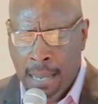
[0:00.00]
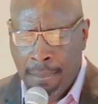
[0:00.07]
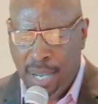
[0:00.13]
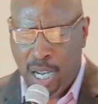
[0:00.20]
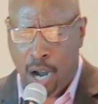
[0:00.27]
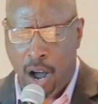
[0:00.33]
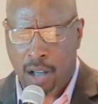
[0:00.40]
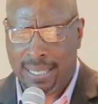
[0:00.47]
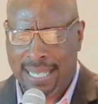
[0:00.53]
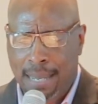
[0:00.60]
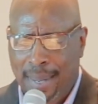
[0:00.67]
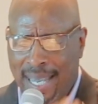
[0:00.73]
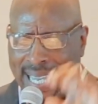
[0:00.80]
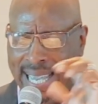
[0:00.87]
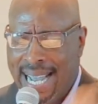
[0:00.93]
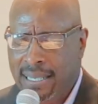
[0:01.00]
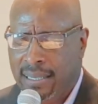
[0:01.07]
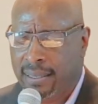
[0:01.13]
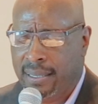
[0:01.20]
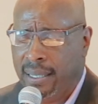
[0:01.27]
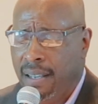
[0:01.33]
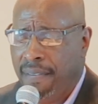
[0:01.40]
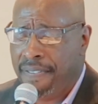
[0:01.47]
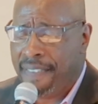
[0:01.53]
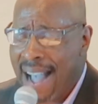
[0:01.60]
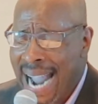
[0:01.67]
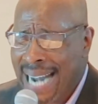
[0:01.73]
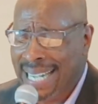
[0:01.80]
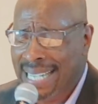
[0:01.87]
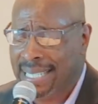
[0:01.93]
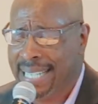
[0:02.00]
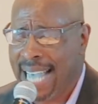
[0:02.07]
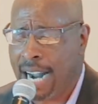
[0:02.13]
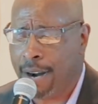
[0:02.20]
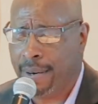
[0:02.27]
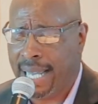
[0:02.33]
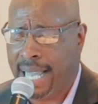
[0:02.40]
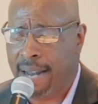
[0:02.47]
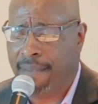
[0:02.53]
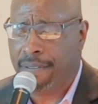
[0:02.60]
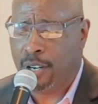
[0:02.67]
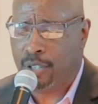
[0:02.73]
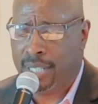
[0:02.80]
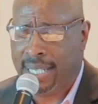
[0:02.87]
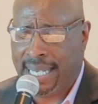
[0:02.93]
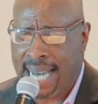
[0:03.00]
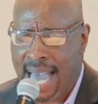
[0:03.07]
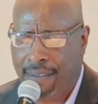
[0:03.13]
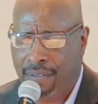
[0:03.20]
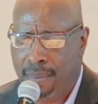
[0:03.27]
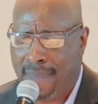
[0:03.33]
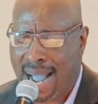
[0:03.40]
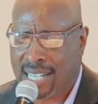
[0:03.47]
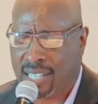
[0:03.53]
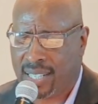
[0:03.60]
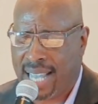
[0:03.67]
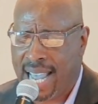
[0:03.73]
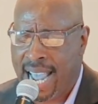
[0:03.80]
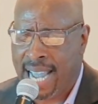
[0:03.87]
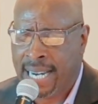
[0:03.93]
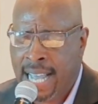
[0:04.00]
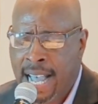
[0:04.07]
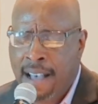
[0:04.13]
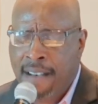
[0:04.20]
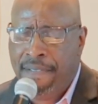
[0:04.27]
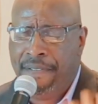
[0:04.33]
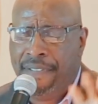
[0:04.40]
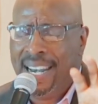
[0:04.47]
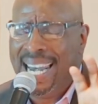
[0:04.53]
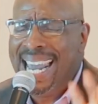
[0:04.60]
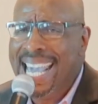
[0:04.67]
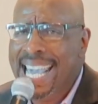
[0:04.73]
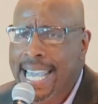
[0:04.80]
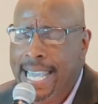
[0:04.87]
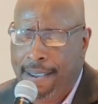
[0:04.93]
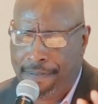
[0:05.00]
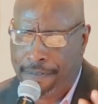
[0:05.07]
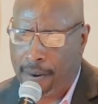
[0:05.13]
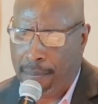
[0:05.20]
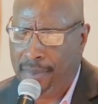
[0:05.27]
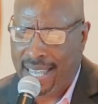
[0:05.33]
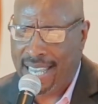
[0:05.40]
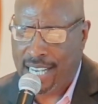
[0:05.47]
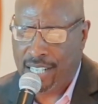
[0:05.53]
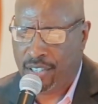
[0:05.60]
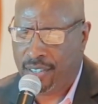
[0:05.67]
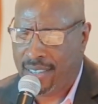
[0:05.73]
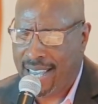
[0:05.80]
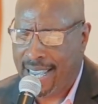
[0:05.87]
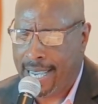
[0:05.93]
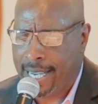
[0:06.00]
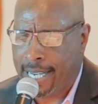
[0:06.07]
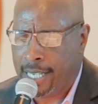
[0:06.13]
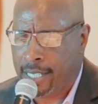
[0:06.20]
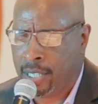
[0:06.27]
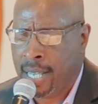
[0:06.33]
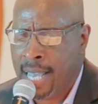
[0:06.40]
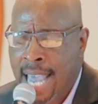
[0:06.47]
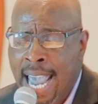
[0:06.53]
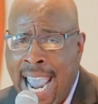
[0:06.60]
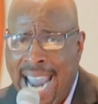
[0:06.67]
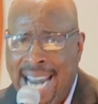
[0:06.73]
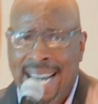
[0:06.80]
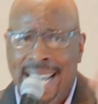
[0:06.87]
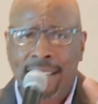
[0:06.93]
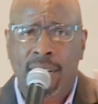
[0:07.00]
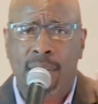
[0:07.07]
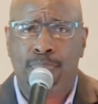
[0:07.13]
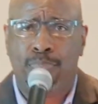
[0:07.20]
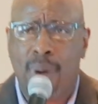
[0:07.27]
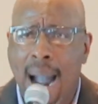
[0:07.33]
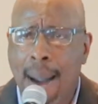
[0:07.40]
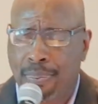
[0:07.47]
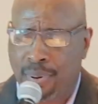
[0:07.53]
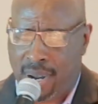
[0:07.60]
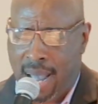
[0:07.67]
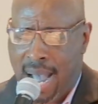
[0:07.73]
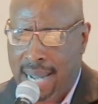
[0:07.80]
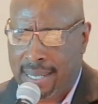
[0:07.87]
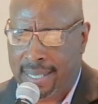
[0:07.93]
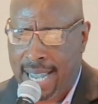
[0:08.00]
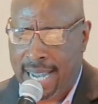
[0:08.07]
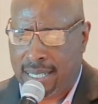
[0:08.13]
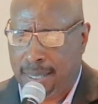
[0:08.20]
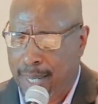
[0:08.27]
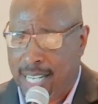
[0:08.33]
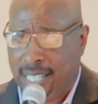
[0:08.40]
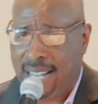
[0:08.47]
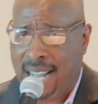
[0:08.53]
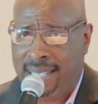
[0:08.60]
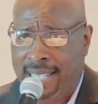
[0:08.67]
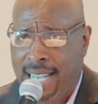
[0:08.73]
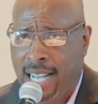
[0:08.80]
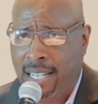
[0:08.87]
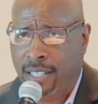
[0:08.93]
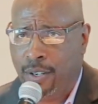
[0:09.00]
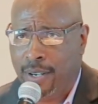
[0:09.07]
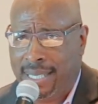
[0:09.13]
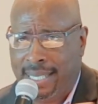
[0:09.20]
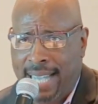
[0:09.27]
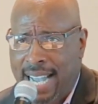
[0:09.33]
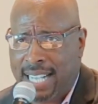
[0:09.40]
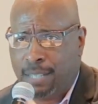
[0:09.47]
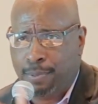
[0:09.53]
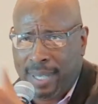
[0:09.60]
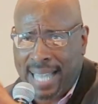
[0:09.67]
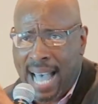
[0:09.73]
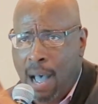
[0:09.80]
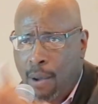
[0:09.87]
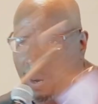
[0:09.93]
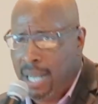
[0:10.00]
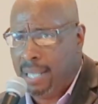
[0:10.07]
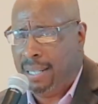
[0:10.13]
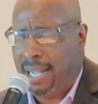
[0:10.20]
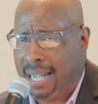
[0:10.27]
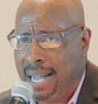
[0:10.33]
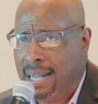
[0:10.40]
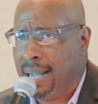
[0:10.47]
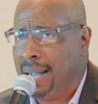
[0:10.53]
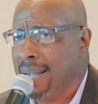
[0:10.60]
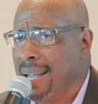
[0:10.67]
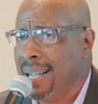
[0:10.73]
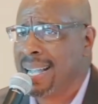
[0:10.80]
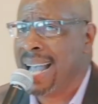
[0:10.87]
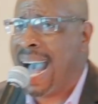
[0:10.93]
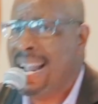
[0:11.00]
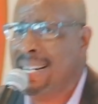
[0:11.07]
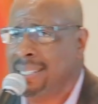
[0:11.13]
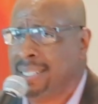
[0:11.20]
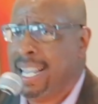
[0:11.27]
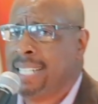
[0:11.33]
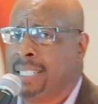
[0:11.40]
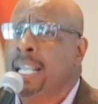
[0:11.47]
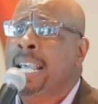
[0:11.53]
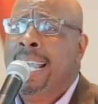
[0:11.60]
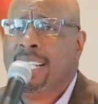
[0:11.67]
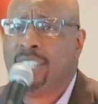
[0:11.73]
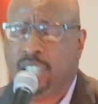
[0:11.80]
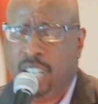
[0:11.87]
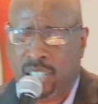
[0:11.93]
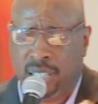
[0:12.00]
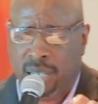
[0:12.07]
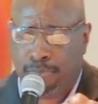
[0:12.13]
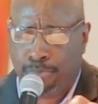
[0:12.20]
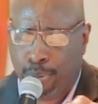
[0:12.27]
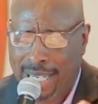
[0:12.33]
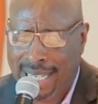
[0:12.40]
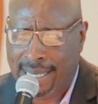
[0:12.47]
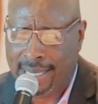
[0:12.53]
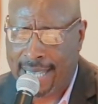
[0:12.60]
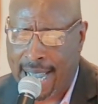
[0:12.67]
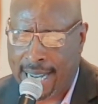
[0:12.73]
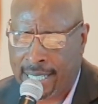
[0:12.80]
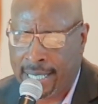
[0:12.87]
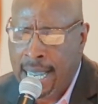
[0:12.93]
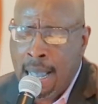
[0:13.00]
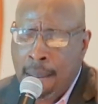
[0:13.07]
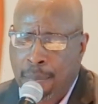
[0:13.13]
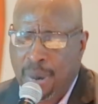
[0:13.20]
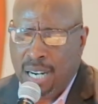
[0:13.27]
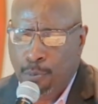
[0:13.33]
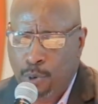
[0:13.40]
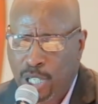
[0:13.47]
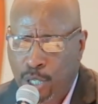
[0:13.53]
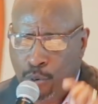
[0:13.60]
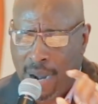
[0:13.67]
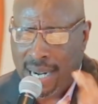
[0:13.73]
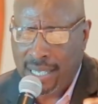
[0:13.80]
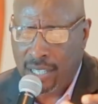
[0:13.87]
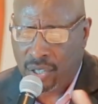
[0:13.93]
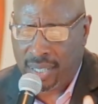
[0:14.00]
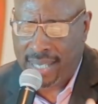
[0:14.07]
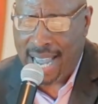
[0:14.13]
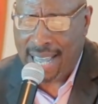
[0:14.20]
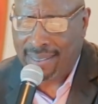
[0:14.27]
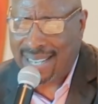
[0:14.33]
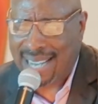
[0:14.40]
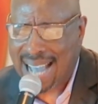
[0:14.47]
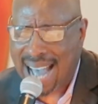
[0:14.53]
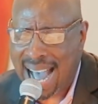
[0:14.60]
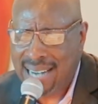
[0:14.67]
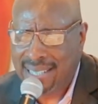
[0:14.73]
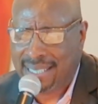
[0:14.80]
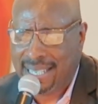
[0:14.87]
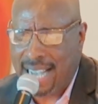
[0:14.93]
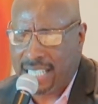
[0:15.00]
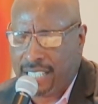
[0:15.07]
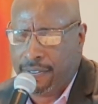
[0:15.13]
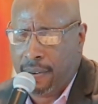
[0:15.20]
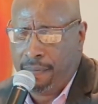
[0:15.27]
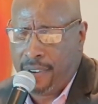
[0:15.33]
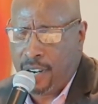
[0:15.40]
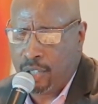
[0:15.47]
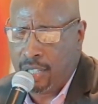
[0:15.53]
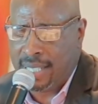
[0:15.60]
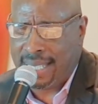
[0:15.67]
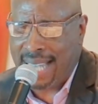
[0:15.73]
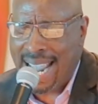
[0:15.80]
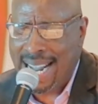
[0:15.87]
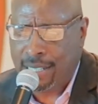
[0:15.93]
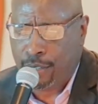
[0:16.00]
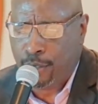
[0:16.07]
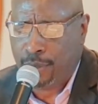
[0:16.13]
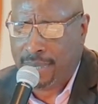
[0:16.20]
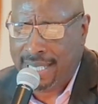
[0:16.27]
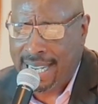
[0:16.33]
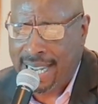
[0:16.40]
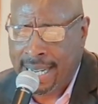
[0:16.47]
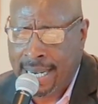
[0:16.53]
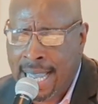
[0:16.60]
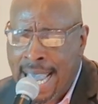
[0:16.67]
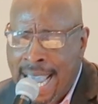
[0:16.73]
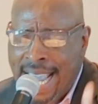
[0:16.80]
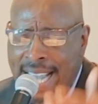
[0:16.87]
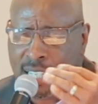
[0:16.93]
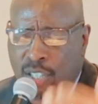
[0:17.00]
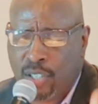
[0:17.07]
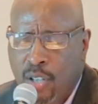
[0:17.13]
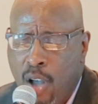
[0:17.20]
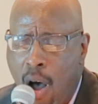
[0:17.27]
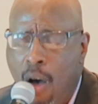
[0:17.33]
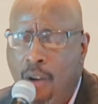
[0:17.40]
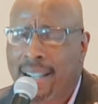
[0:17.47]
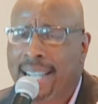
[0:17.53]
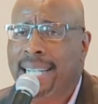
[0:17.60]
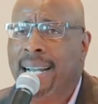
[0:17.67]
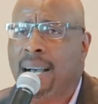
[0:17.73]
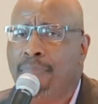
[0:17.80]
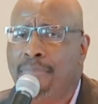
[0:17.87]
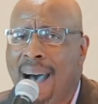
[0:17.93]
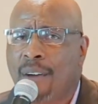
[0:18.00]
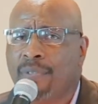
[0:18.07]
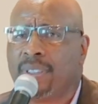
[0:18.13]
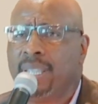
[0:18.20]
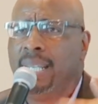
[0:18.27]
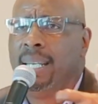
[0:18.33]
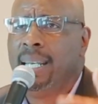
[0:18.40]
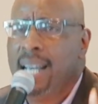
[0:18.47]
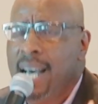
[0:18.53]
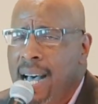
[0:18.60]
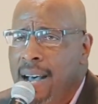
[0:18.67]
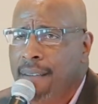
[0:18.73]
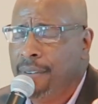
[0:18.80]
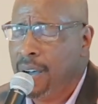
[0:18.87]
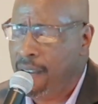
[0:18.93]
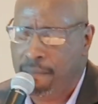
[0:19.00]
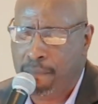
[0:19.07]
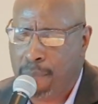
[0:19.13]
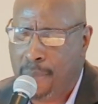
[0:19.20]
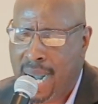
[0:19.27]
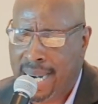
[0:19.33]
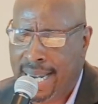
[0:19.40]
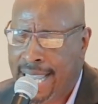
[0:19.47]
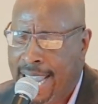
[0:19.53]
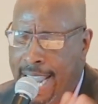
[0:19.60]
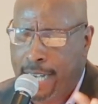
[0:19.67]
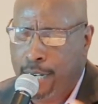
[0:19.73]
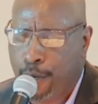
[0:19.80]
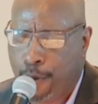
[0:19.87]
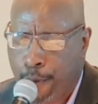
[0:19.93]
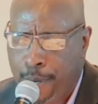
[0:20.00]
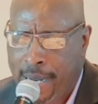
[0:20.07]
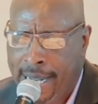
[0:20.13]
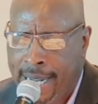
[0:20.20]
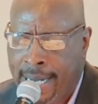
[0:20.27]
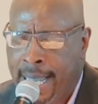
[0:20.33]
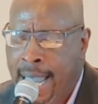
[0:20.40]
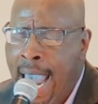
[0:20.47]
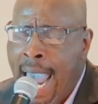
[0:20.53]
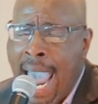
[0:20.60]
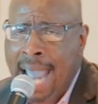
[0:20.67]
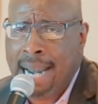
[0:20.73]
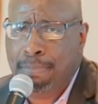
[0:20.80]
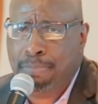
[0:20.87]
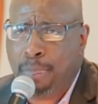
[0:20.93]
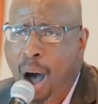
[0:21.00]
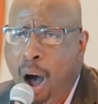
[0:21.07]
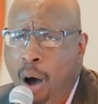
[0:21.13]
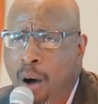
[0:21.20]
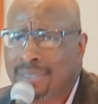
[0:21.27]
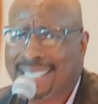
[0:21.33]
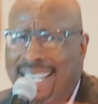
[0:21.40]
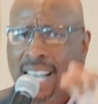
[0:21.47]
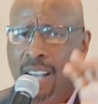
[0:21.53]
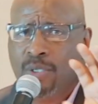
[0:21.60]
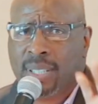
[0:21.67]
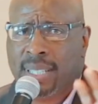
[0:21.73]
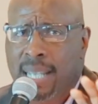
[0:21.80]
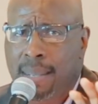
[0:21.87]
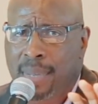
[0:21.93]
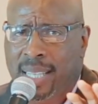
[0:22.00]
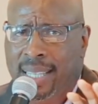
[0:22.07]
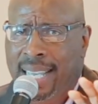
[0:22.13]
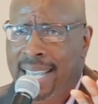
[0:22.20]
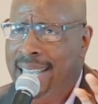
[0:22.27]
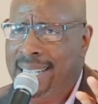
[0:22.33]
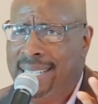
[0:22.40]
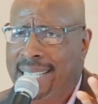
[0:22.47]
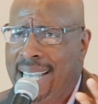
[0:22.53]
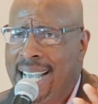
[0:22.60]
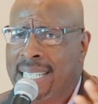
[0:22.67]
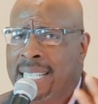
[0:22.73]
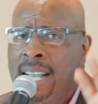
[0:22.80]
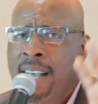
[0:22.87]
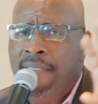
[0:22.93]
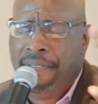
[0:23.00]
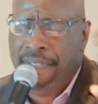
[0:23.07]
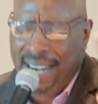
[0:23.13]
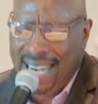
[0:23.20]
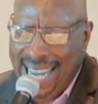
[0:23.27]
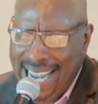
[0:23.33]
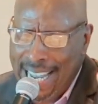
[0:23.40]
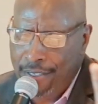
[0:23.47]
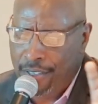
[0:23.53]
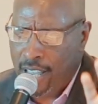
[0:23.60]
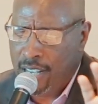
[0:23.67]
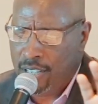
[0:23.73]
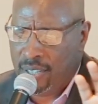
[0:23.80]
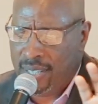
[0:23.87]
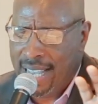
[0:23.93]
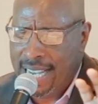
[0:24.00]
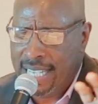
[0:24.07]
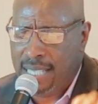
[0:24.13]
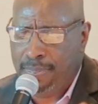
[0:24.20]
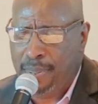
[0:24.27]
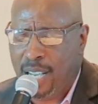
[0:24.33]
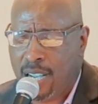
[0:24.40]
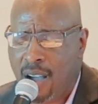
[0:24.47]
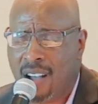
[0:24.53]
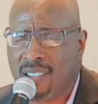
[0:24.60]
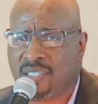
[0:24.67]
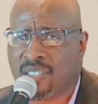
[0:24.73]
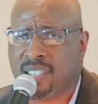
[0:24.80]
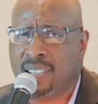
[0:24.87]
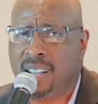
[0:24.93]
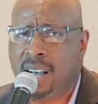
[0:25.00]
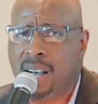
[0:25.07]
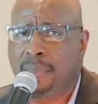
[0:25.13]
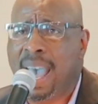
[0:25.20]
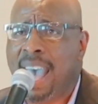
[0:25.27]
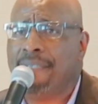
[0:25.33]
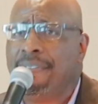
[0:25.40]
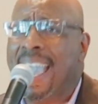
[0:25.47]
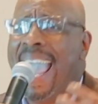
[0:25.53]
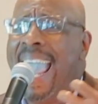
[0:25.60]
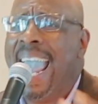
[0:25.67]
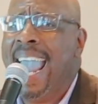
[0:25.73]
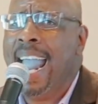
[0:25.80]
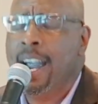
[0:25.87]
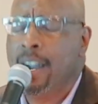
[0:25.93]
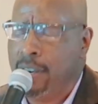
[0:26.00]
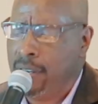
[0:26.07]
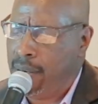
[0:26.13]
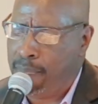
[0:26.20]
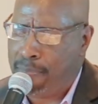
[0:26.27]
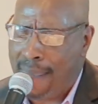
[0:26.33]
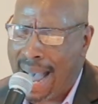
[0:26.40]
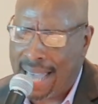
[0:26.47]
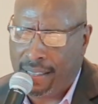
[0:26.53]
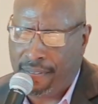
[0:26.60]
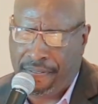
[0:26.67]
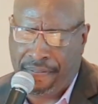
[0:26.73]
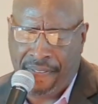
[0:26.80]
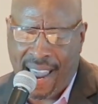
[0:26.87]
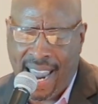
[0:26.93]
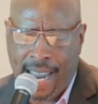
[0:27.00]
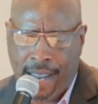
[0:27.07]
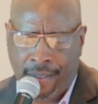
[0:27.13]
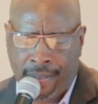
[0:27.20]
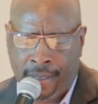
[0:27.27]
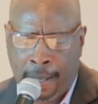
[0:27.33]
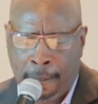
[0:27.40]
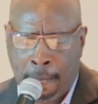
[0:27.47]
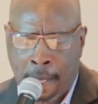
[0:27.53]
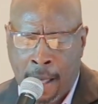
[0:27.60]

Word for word: Because he begins to define integrity in verse 11 by saying, Flee from these things. And in the proper context, because I tell you, a text without a, a, a context is just a pretext. But when you understand the context from verses 8 through 10, it's talking about the love of money and greed. And Paul tells Timothy, he says, Flee these things because some have erred by the faith.